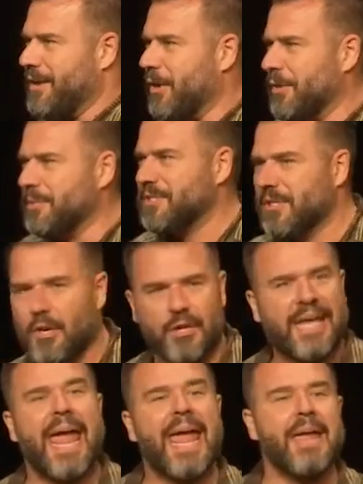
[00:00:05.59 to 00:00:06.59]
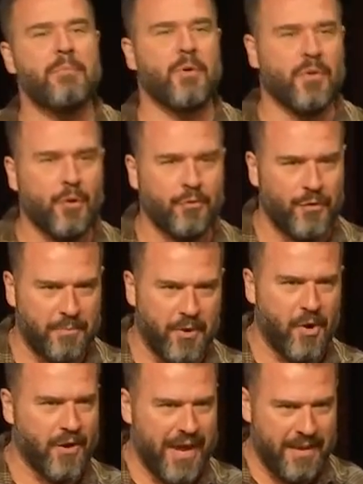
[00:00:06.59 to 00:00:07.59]
There was a little
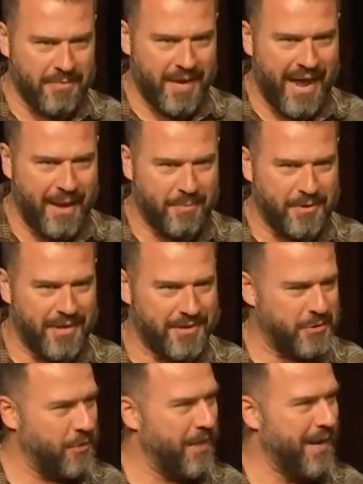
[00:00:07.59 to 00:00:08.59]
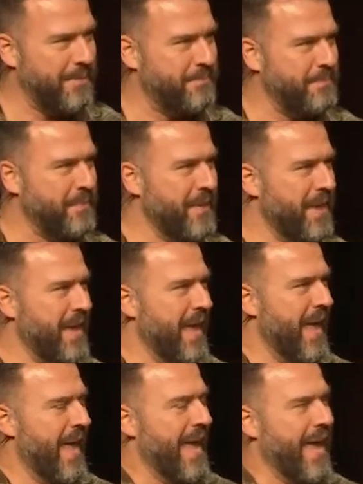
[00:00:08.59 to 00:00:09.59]
football game that happened yesterday.
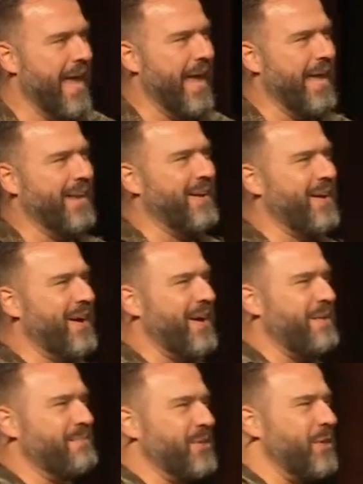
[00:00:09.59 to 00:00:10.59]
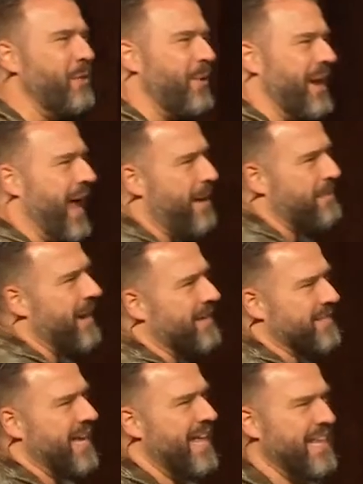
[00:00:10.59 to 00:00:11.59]
And you know what happened
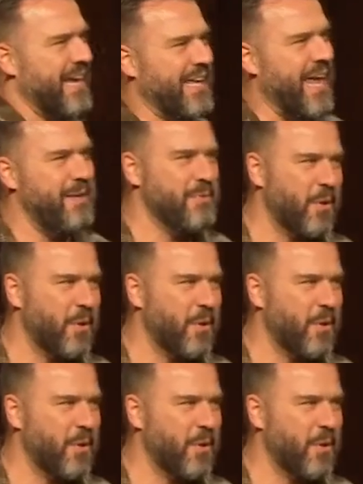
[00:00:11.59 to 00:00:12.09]
outside that game?